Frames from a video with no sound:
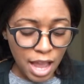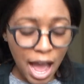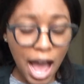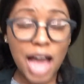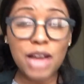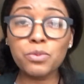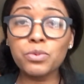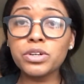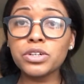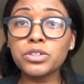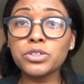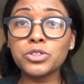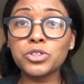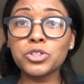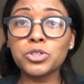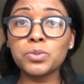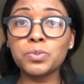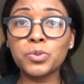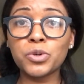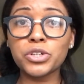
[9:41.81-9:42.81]
I will
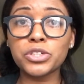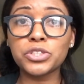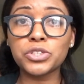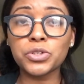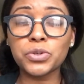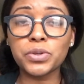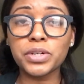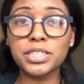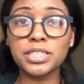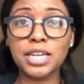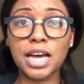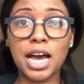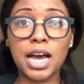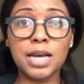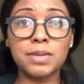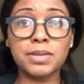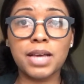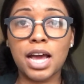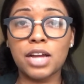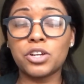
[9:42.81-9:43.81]
do more story
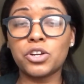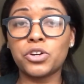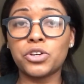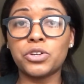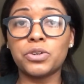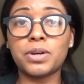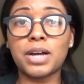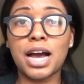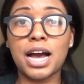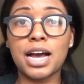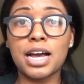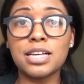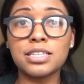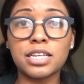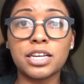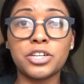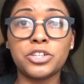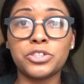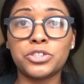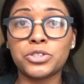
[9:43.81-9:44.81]
times. I know you guys
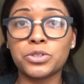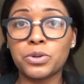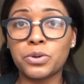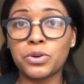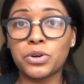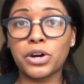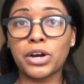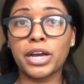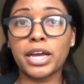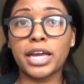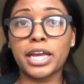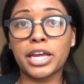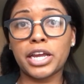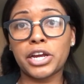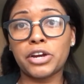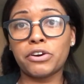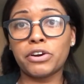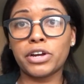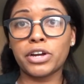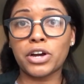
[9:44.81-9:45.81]
enjoy
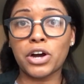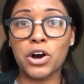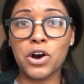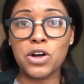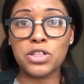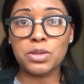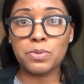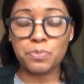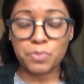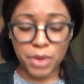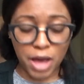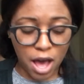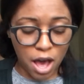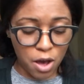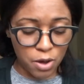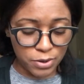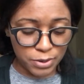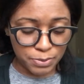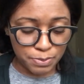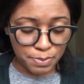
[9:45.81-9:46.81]
hearing all
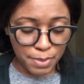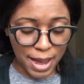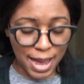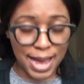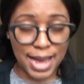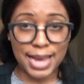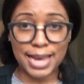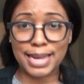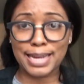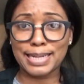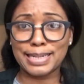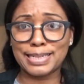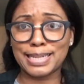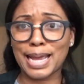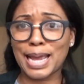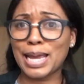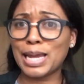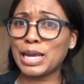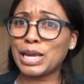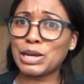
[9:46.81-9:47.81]
about my
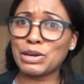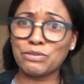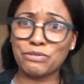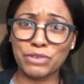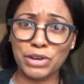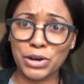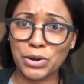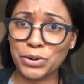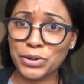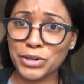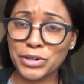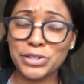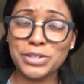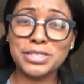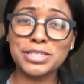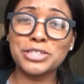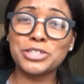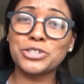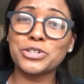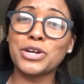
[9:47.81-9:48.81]
dating
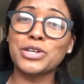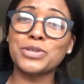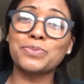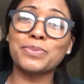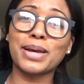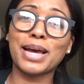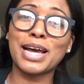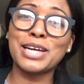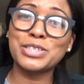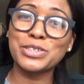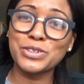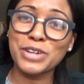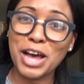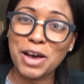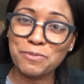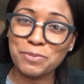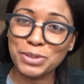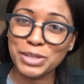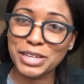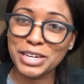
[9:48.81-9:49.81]
failures, and trust me, I do
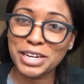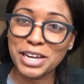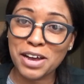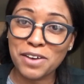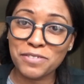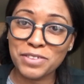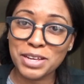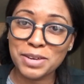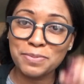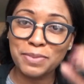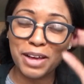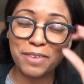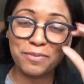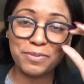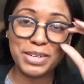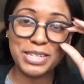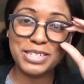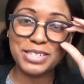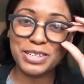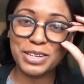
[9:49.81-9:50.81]
have plenty of them. I've
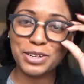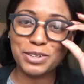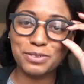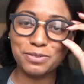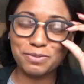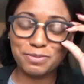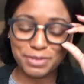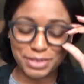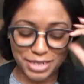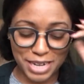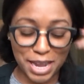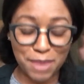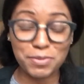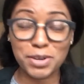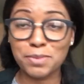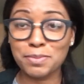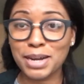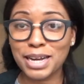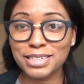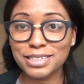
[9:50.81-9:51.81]
been single damn
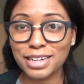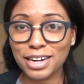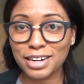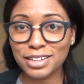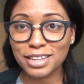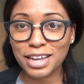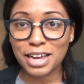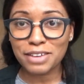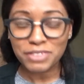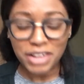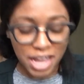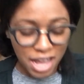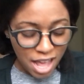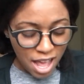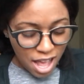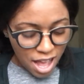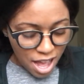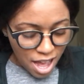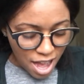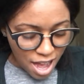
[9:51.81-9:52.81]
near my entire life.
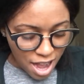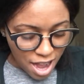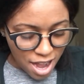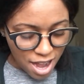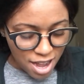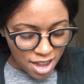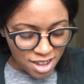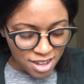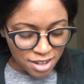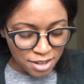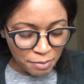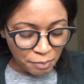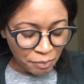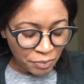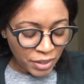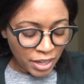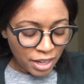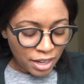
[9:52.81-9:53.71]
Yeah,